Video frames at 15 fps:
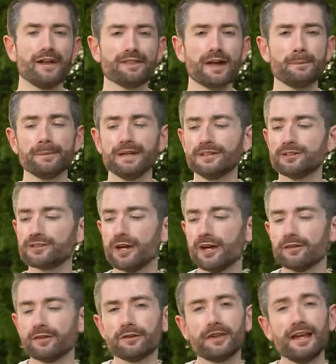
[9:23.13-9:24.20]
That means
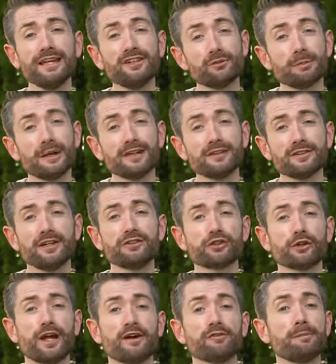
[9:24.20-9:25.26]
that each plant is
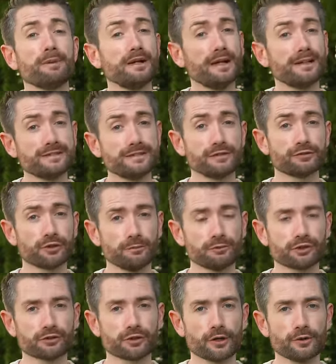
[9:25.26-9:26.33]
going to have plenty of room
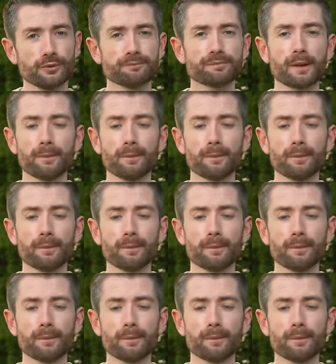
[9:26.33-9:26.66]
to grow,